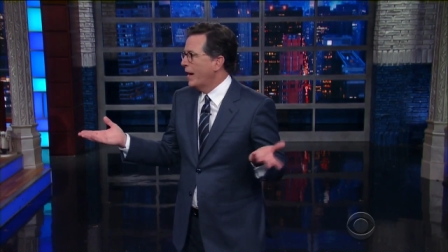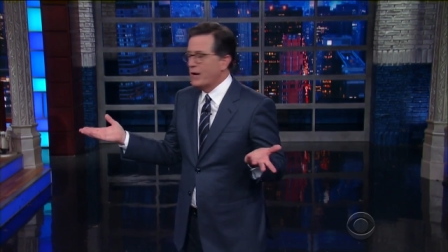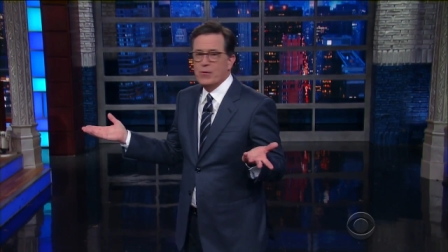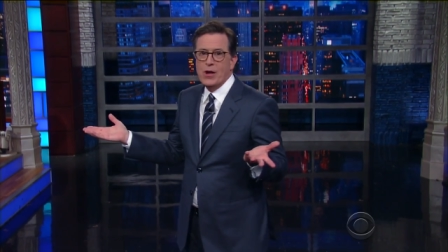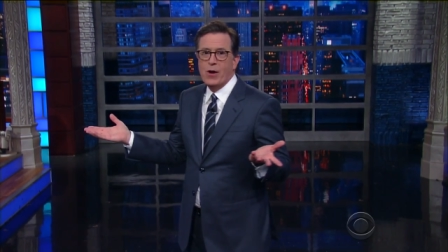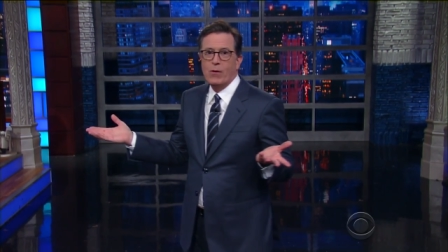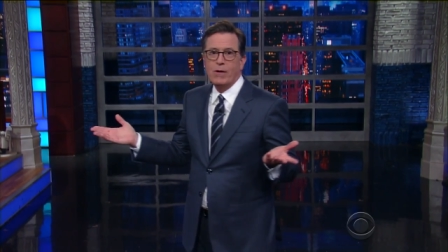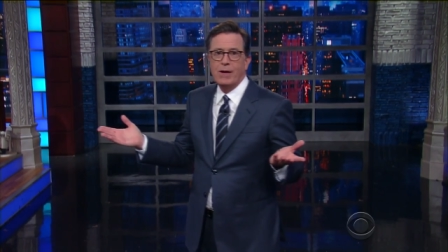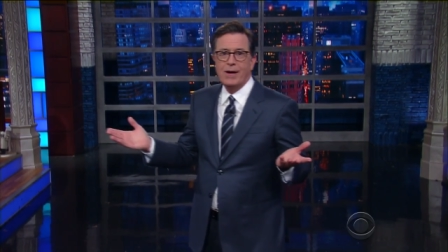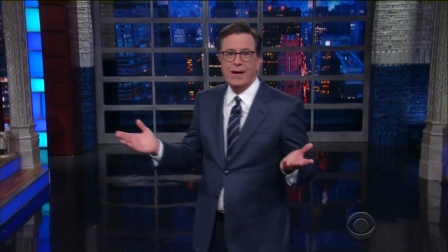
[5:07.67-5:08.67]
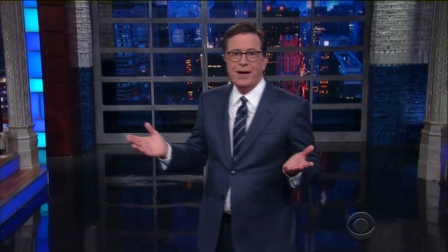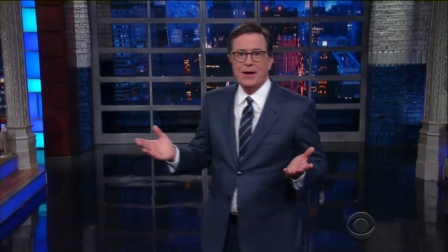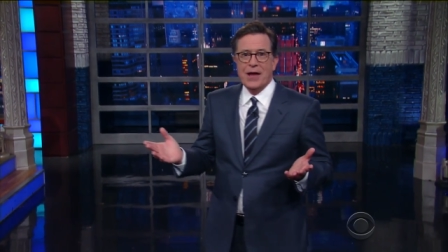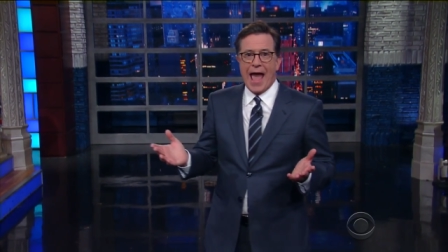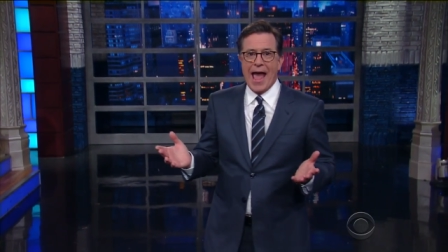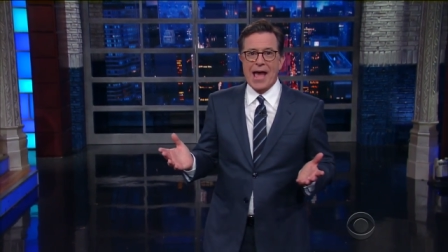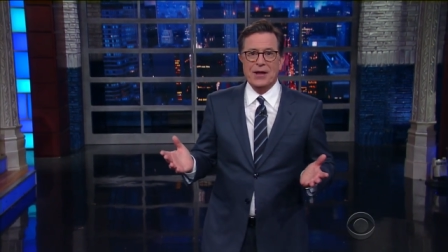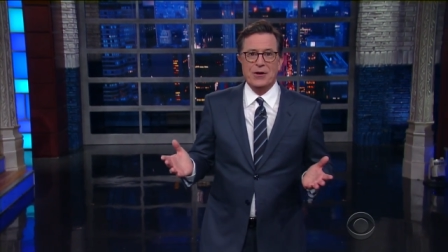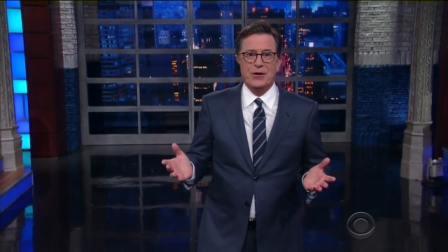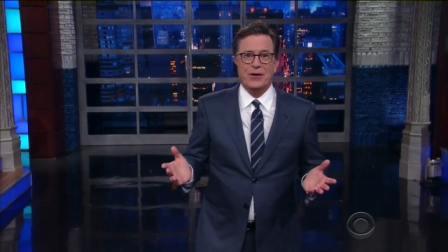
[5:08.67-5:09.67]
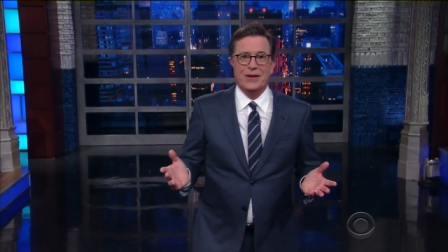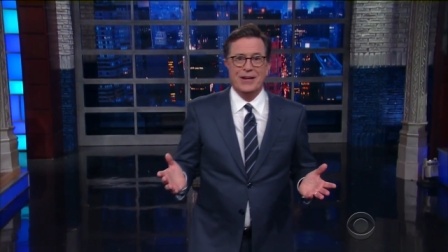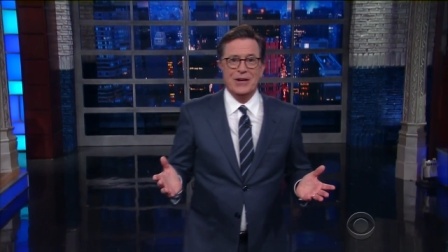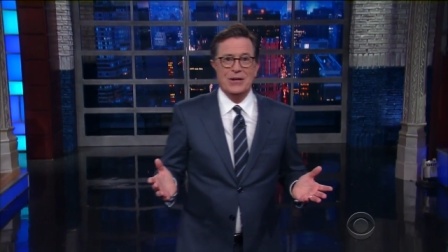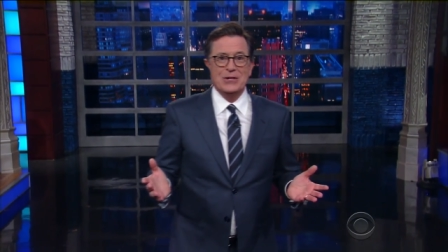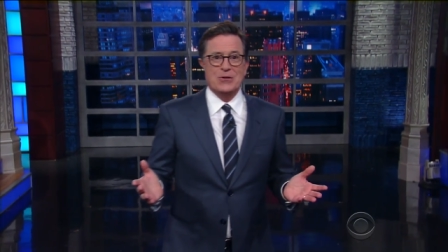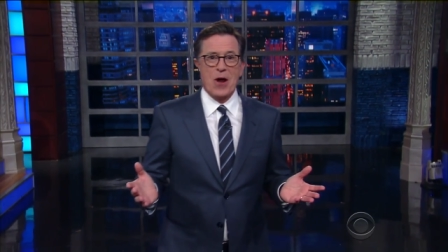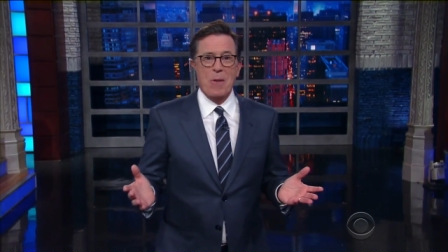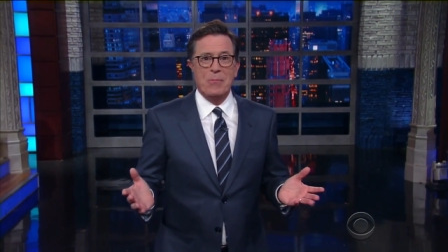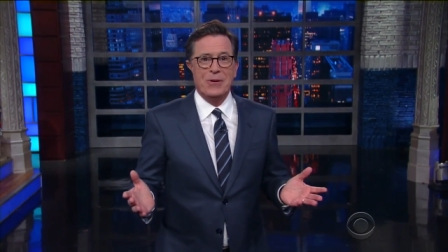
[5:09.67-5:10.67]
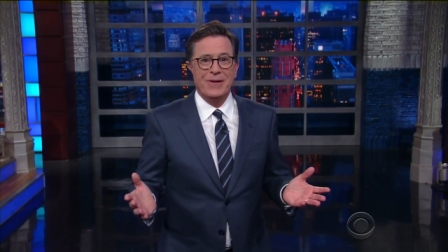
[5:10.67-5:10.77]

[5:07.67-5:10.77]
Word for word: I don't know. Oh. And hey. Trump hey.